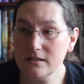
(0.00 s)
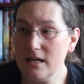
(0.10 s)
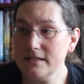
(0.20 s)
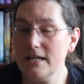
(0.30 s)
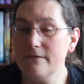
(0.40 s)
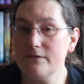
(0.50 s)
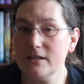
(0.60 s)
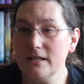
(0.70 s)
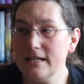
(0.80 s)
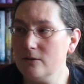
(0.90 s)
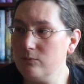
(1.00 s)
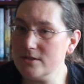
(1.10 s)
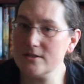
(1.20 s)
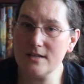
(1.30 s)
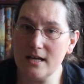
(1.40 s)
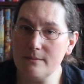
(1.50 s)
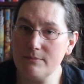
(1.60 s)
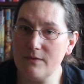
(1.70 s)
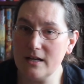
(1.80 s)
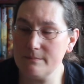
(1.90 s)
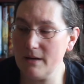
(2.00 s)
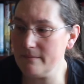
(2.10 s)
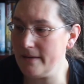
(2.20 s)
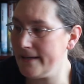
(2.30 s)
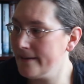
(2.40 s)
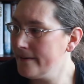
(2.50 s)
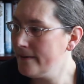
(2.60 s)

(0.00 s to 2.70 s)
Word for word: that I did for the cleanup was uh, provided by me.